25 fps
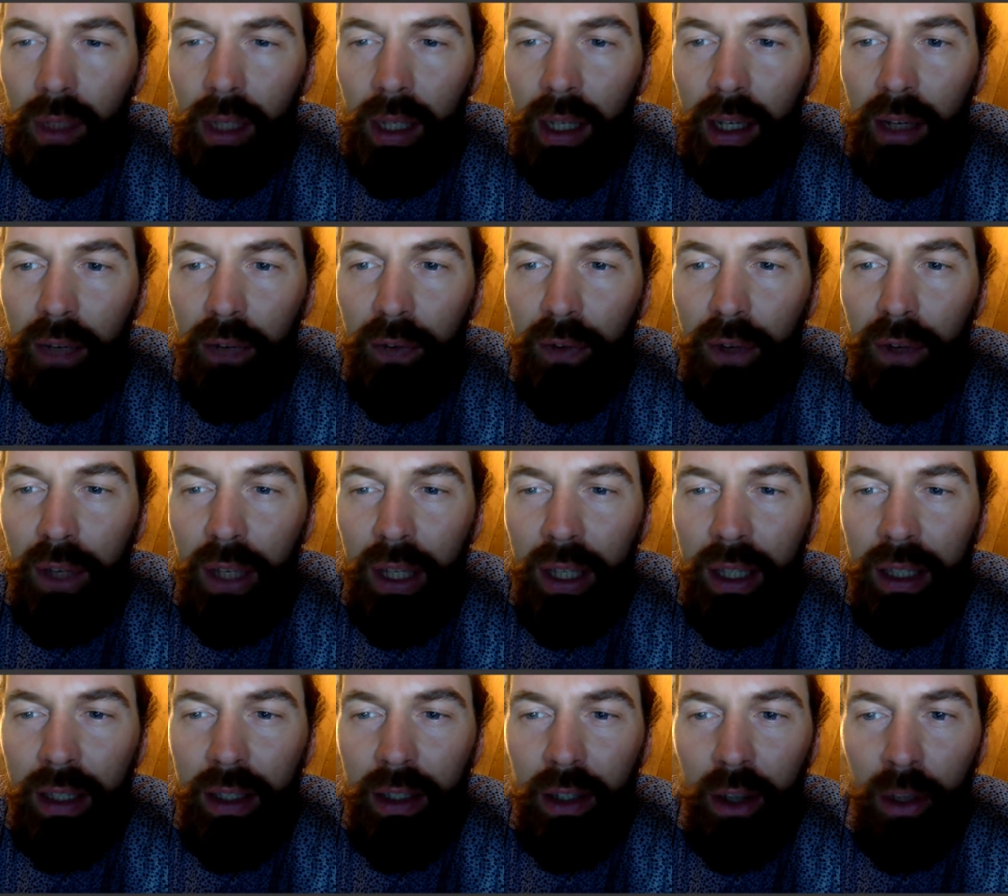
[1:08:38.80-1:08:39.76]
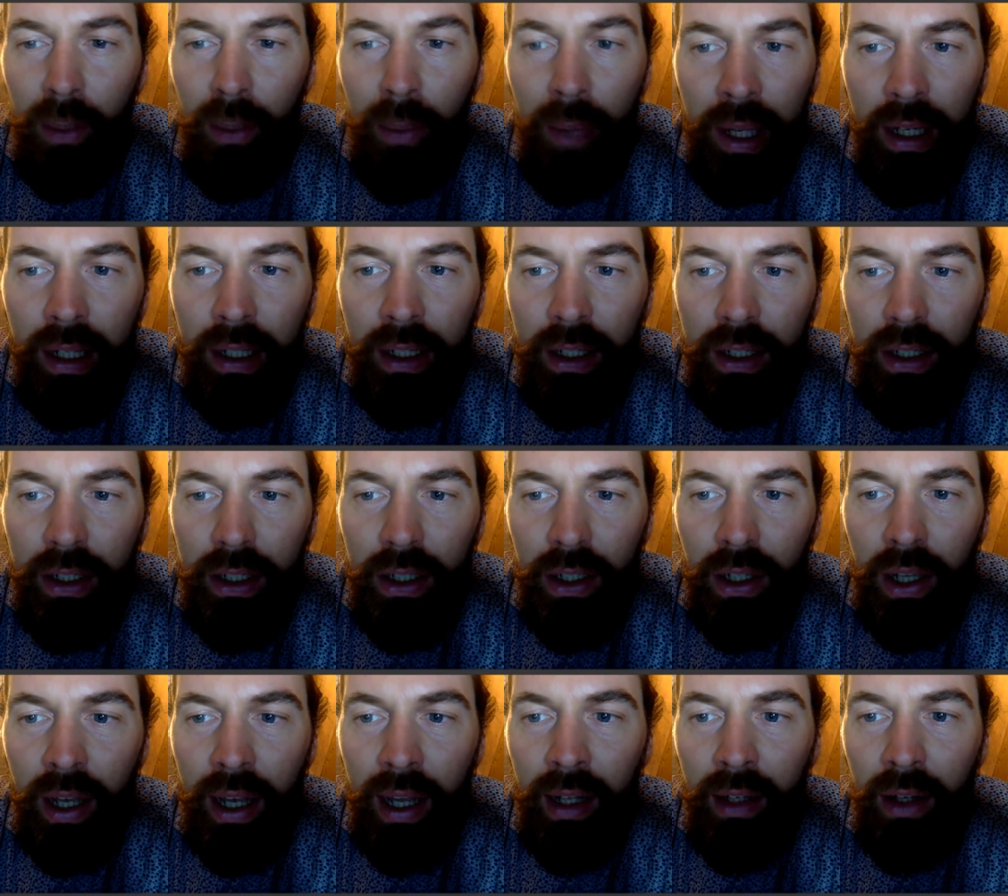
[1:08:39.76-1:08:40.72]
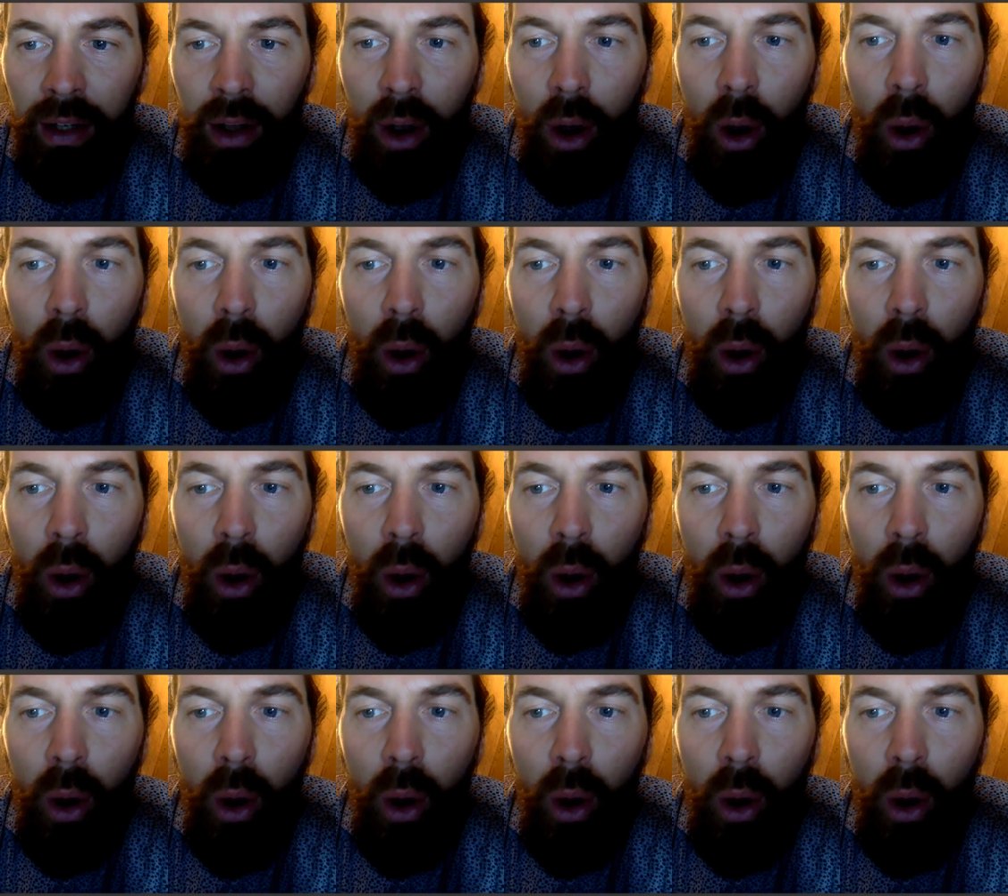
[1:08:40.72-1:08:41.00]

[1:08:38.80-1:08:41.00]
if he's committed and